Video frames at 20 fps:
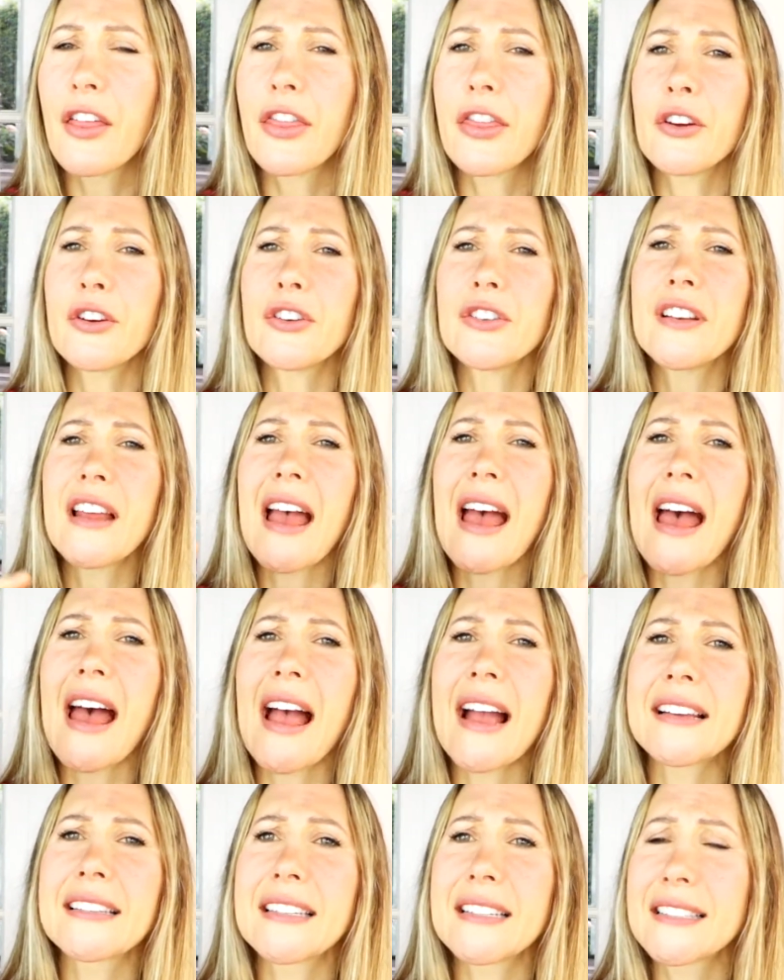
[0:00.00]
Third
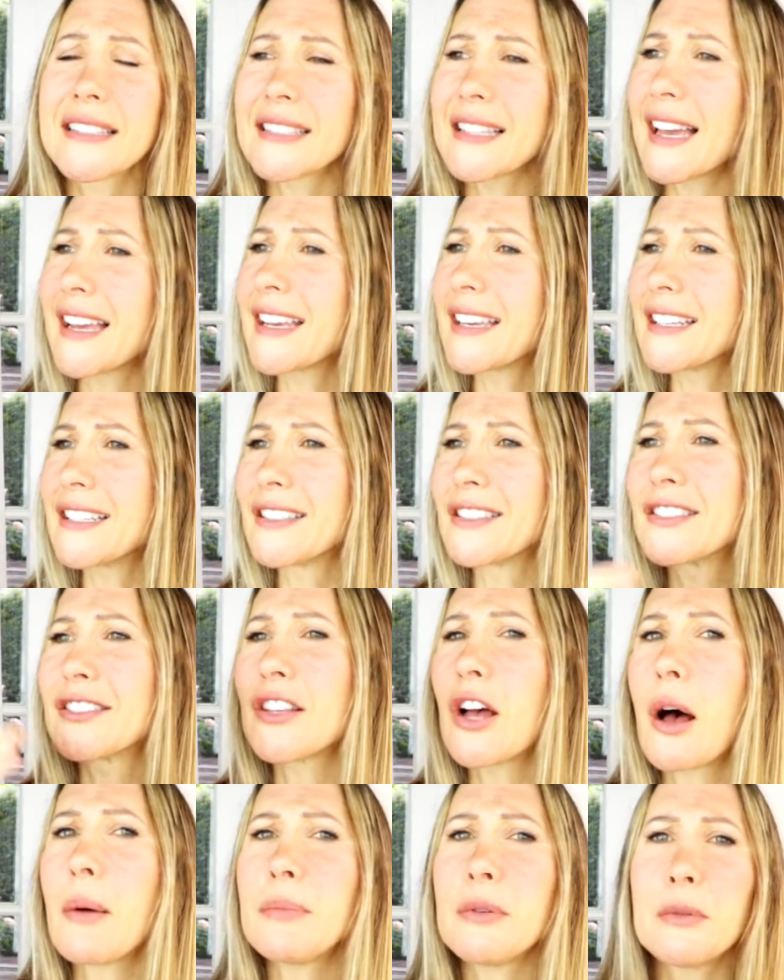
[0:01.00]
act, it's like an
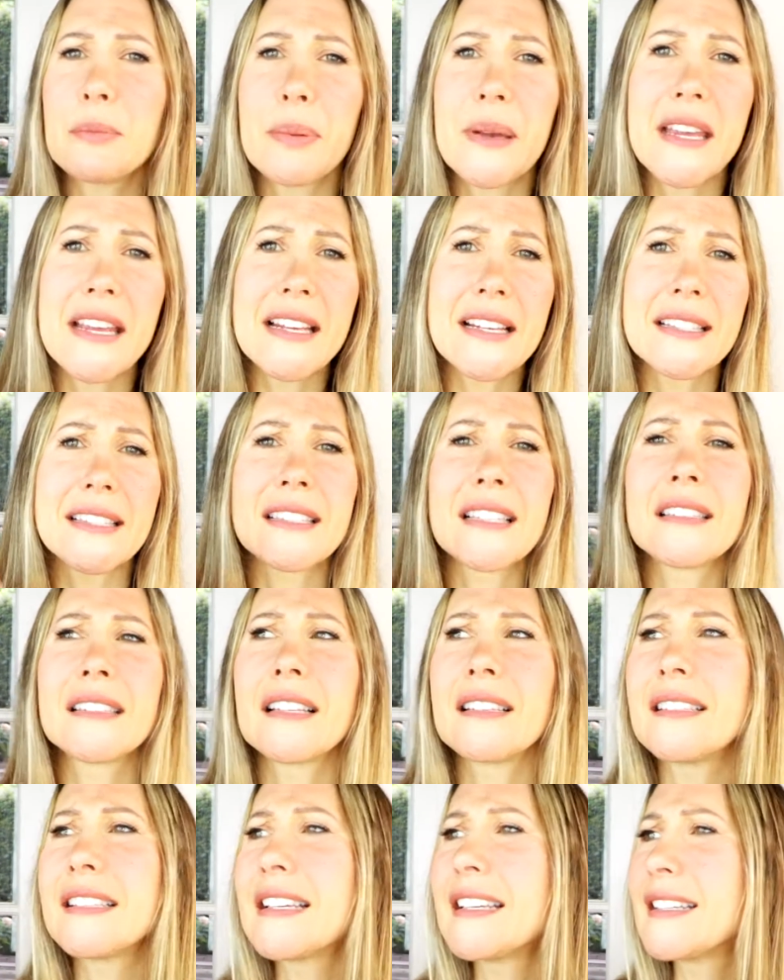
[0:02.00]
ensemble piece, and
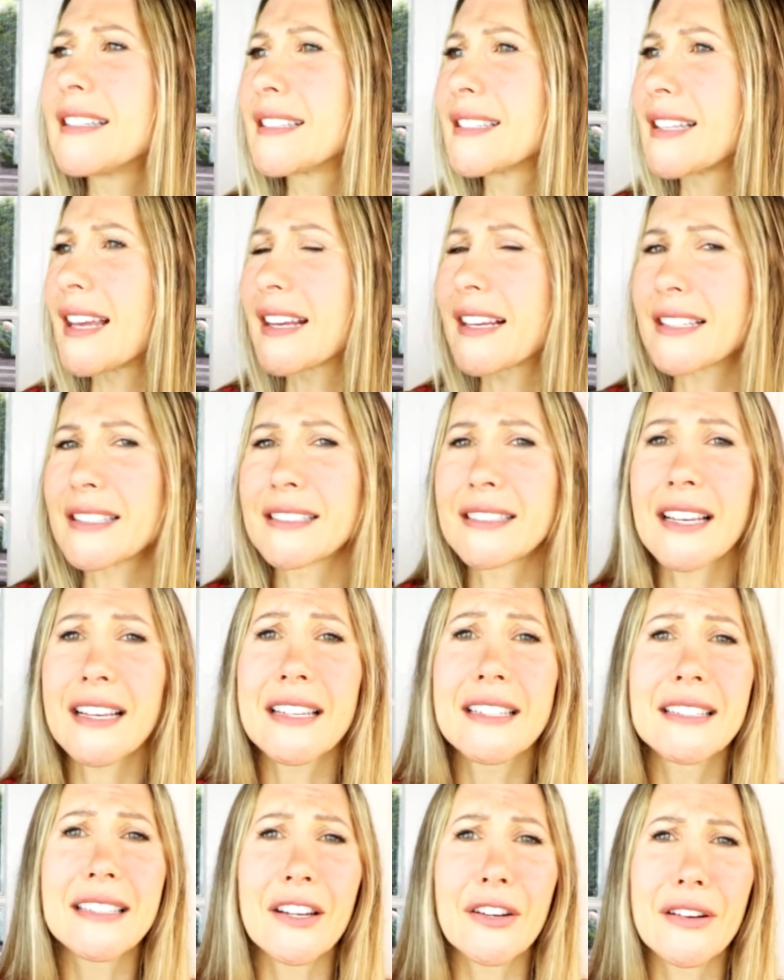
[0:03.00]
the lead is like a
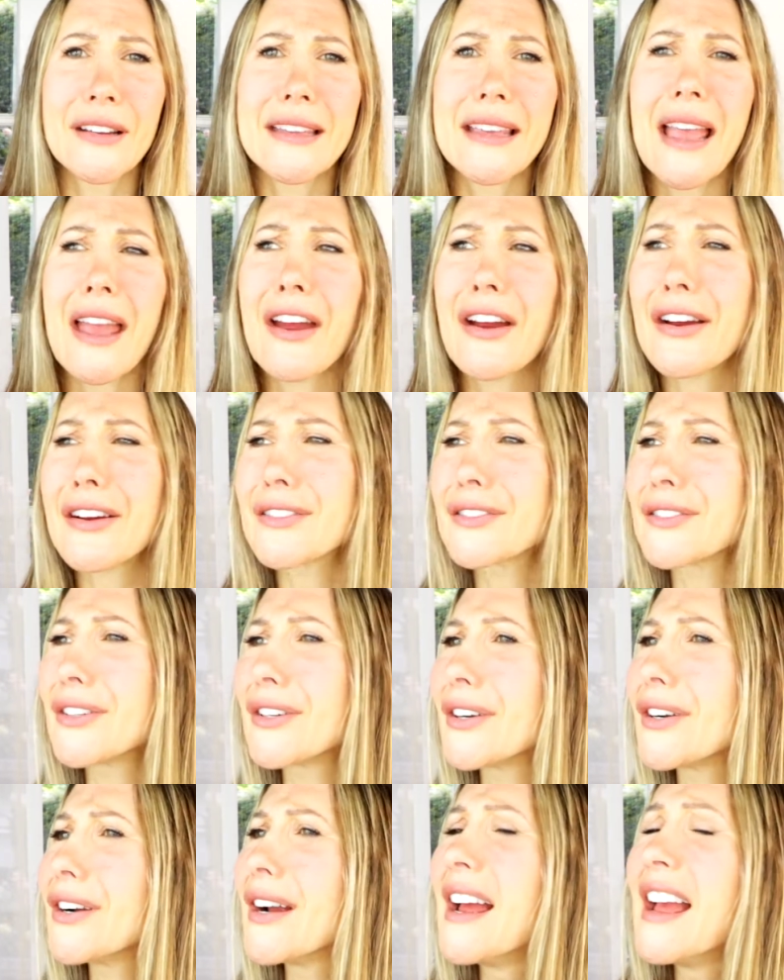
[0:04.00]
secondary
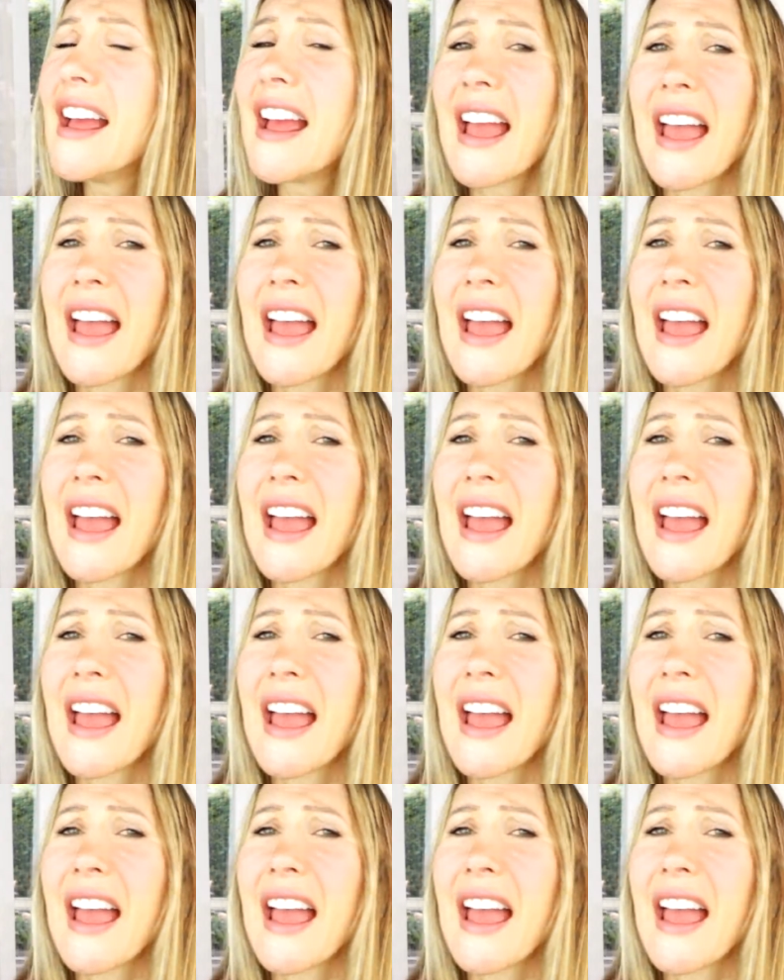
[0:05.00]
character.